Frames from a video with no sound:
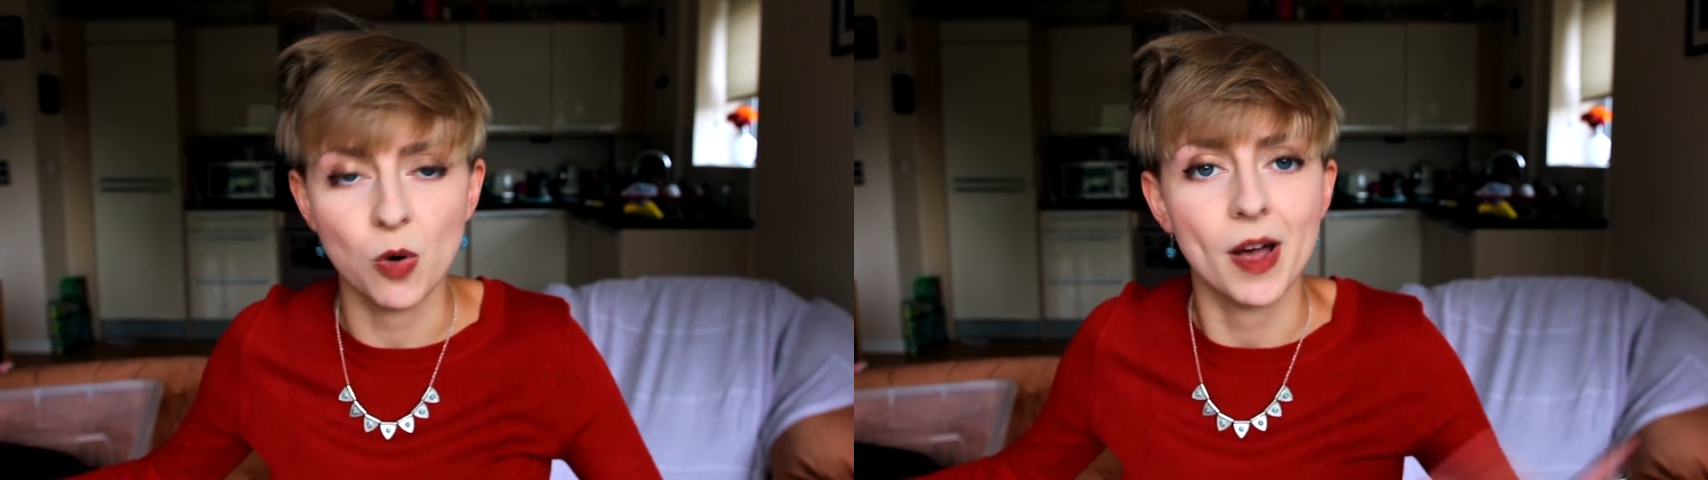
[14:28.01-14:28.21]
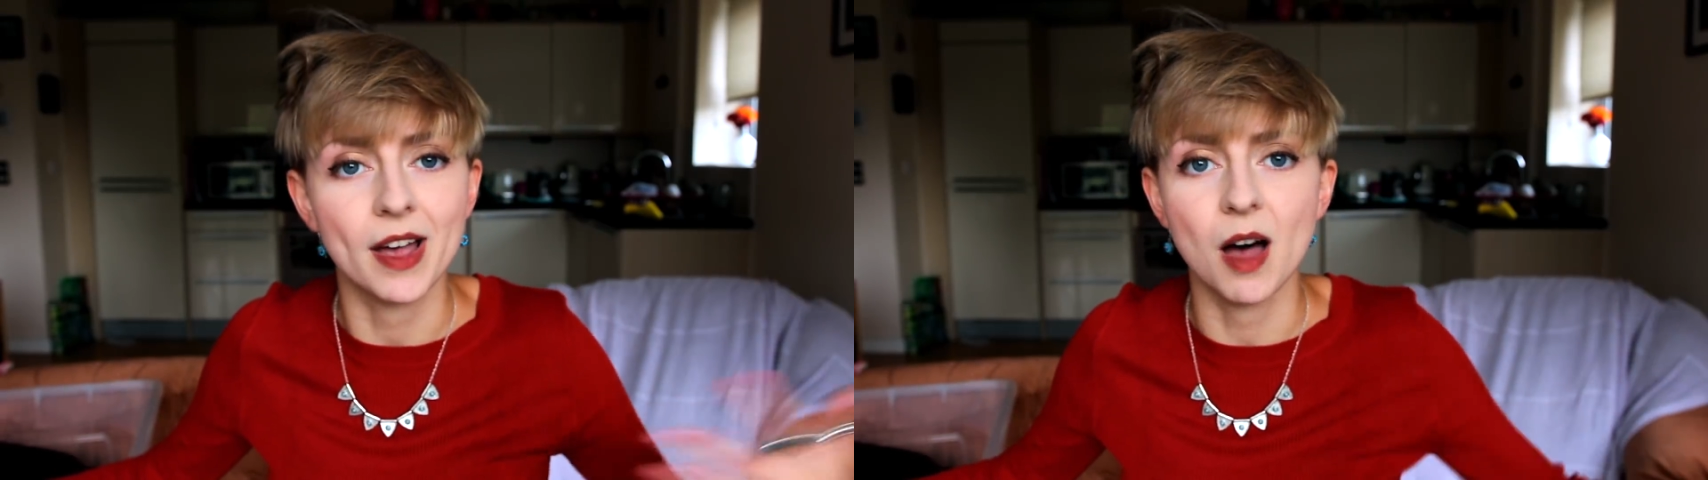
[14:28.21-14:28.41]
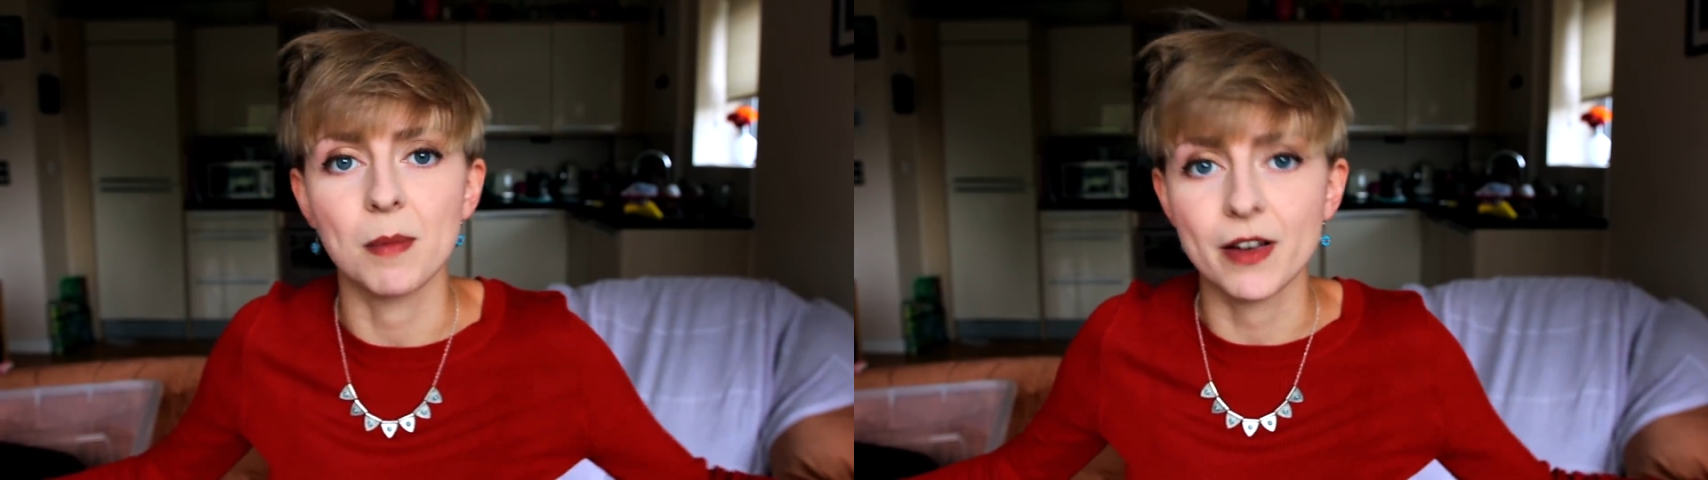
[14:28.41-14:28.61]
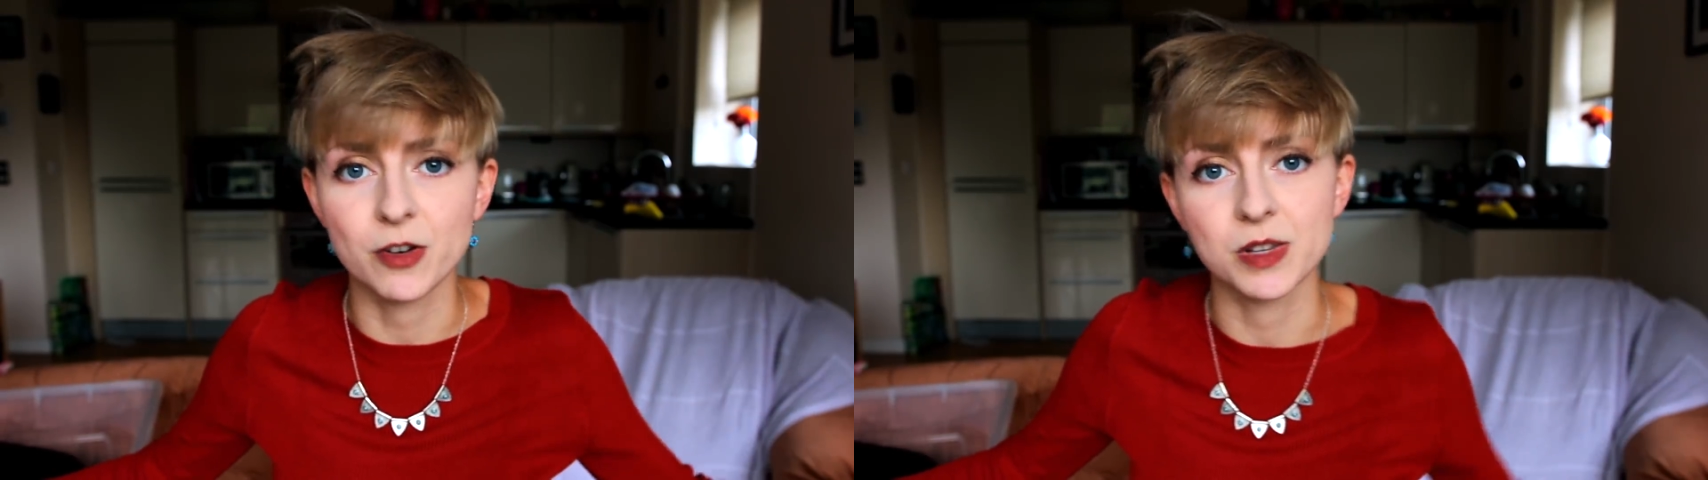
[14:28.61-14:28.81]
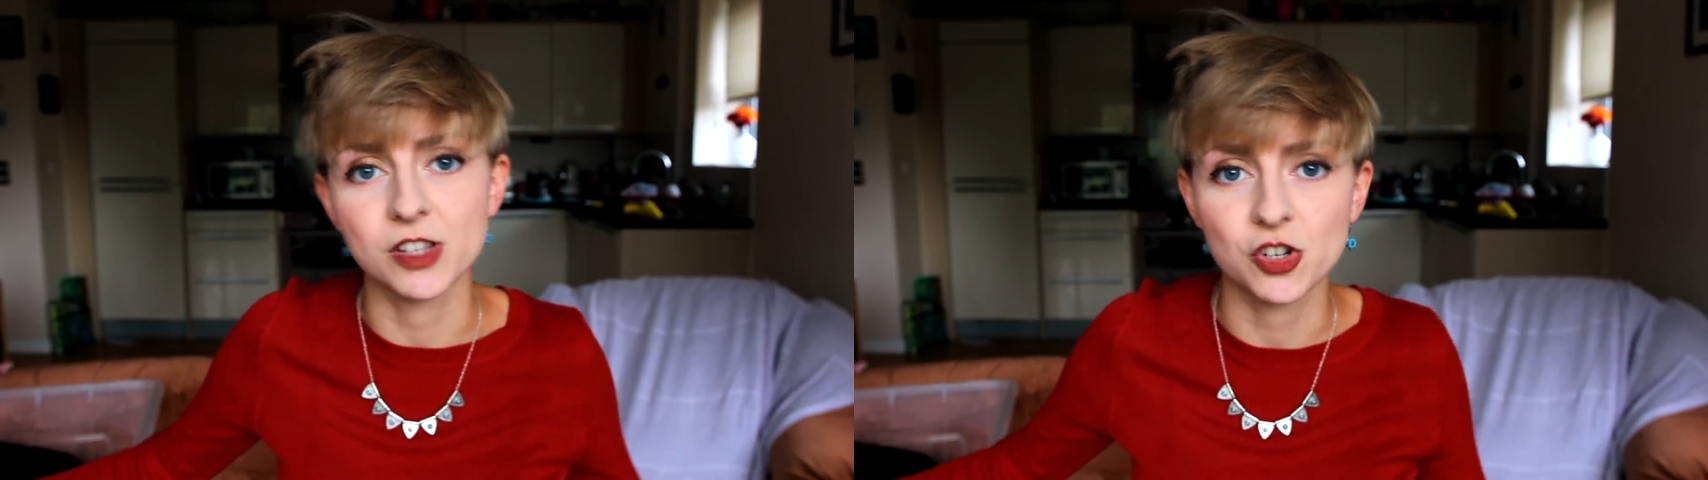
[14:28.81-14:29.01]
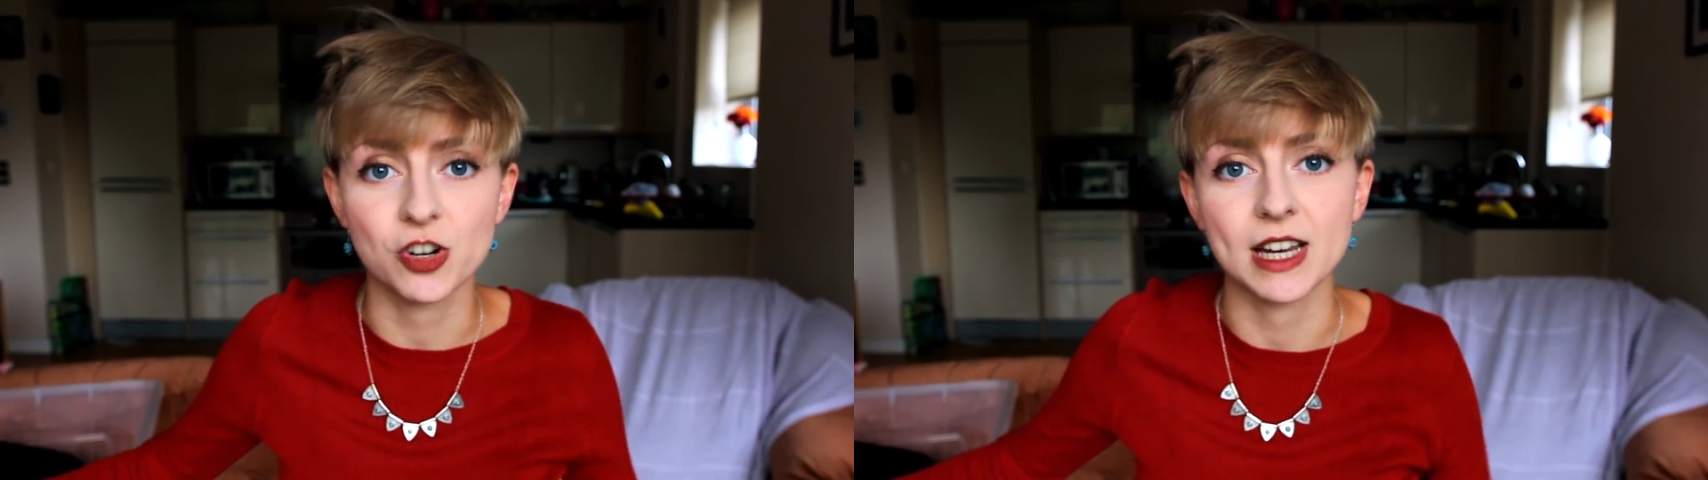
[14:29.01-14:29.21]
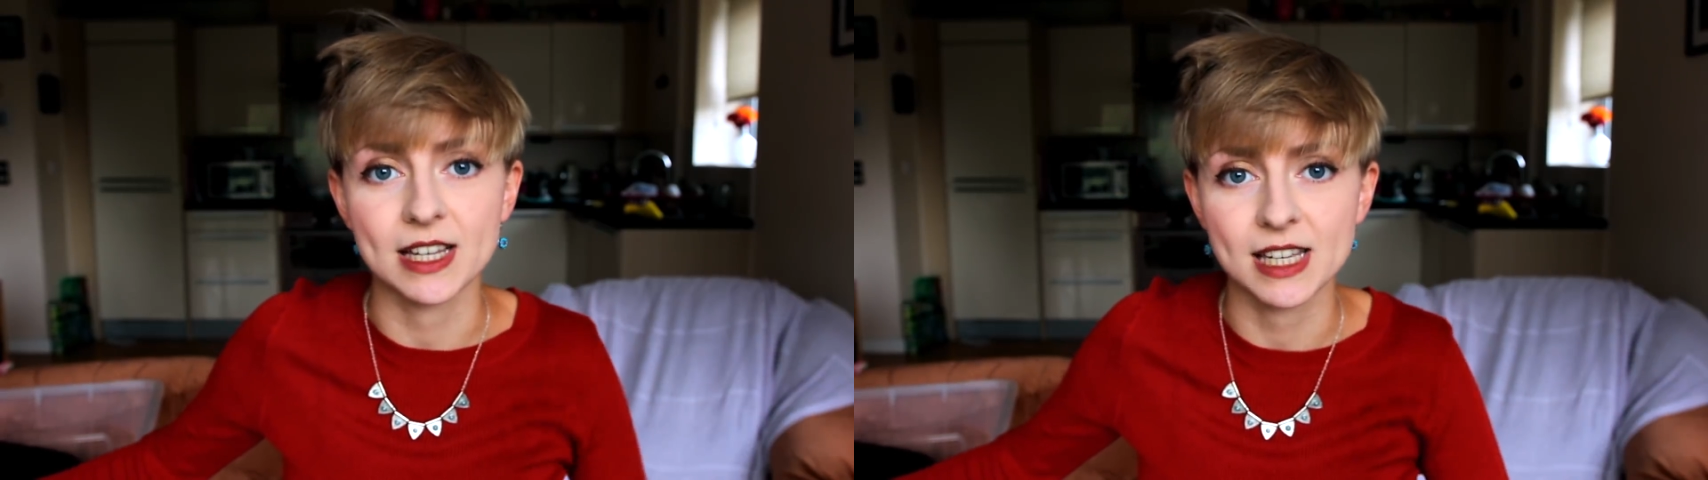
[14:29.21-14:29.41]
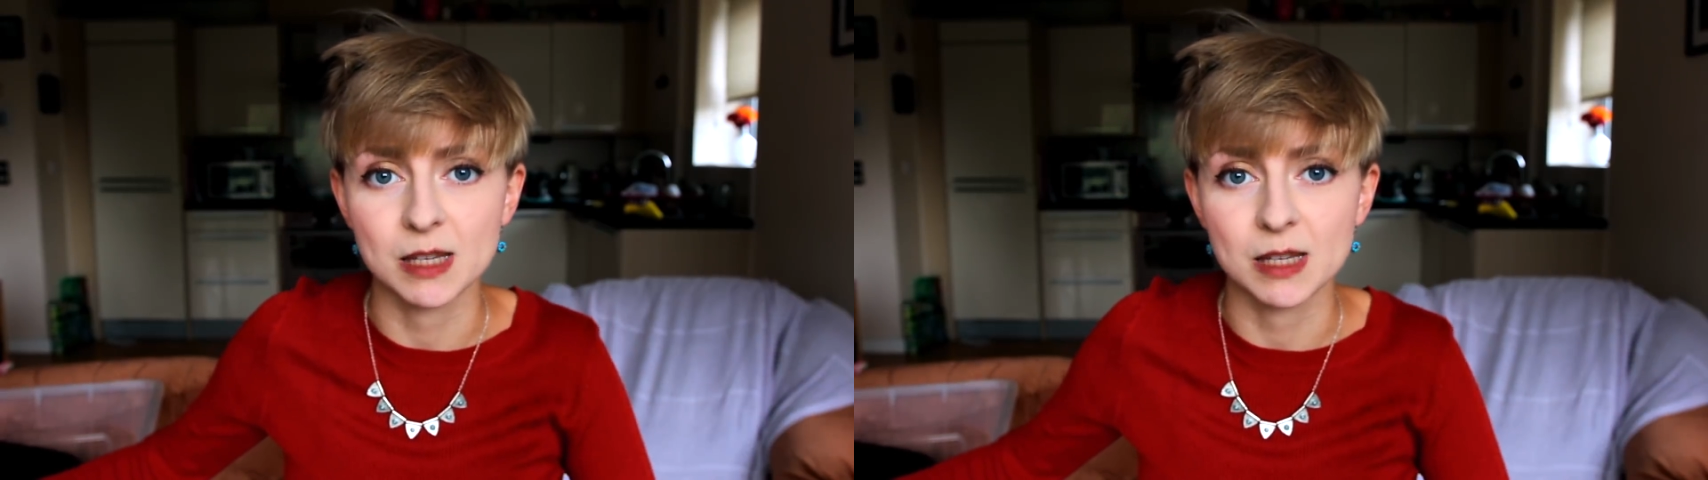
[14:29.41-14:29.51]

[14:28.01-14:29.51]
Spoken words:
quite up everyone's street.